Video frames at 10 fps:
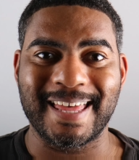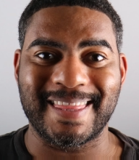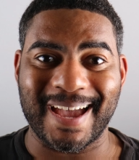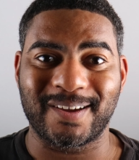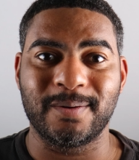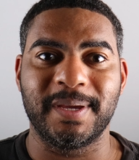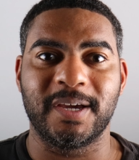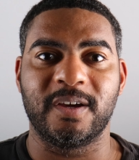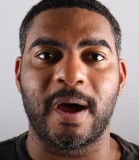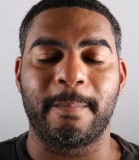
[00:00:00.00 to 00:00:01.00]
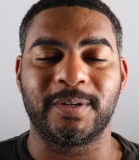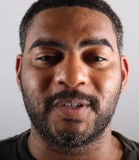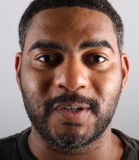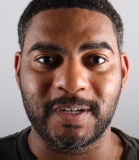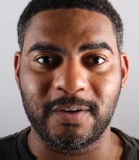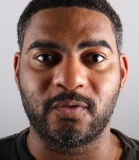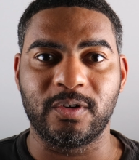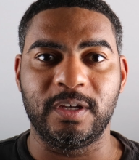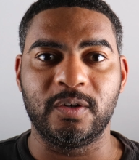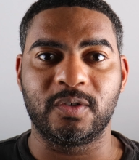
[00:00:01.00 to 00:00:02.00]
That could be a good opportunity for
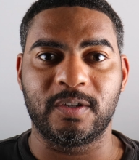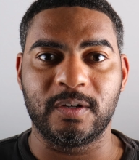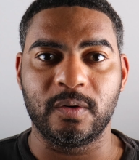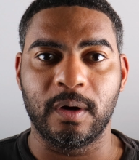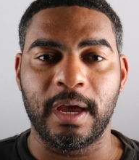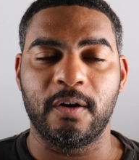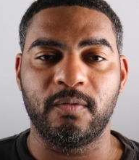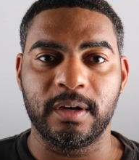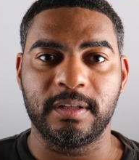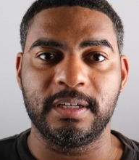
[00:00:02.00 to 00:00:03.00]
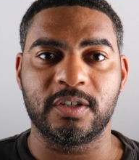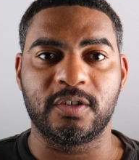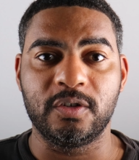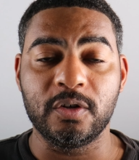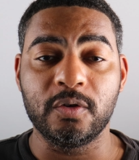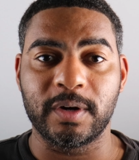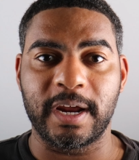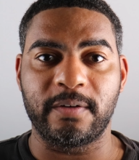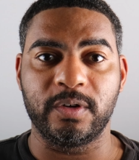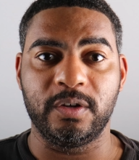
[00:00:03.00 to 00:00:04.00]
you to really just do
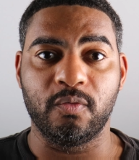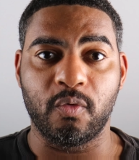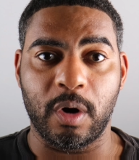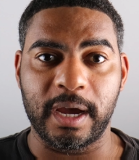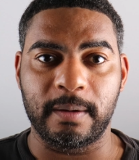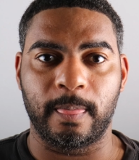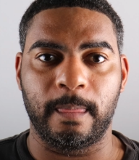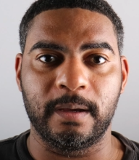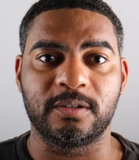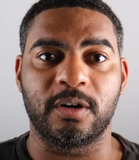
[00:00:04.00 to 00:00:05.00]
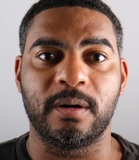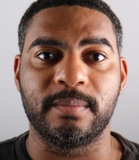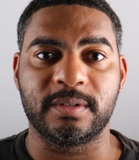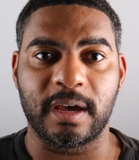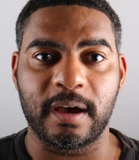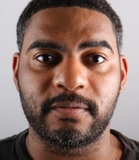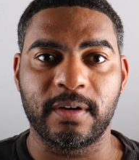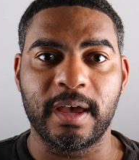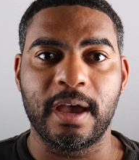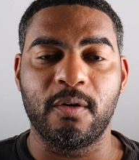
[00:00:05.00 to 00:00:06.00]
whatever you want in terms of
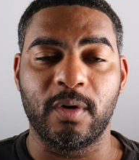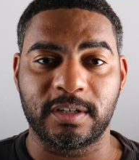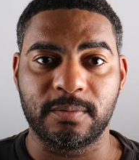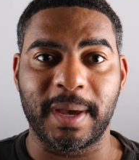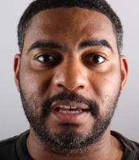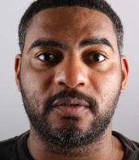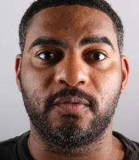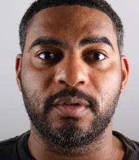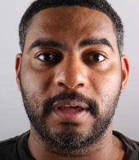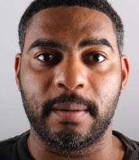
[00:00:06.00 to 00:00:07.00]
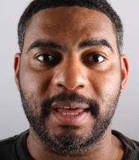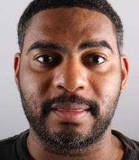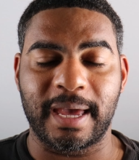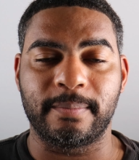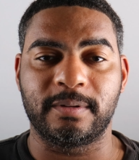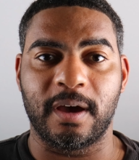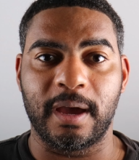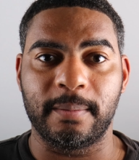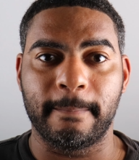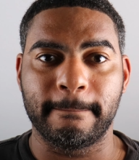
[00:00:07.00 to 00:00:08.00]
what's best for them at that time.